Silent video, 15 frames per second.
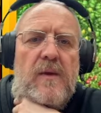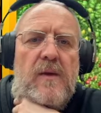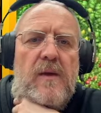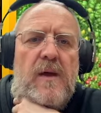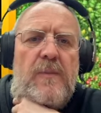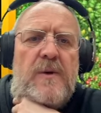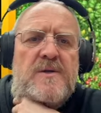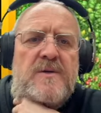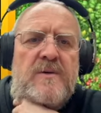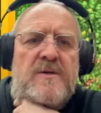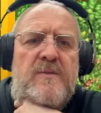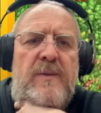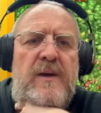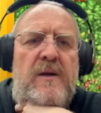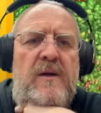I posted a
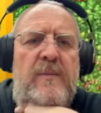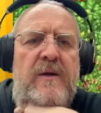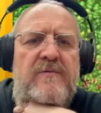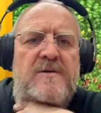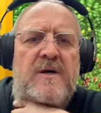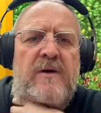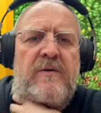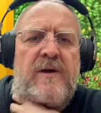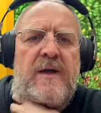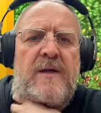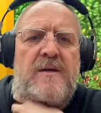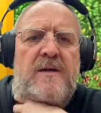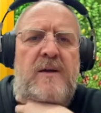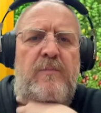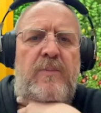question about retiring
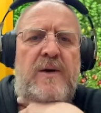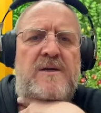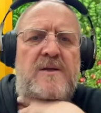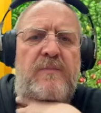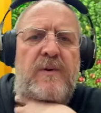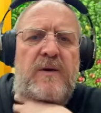heyday budget,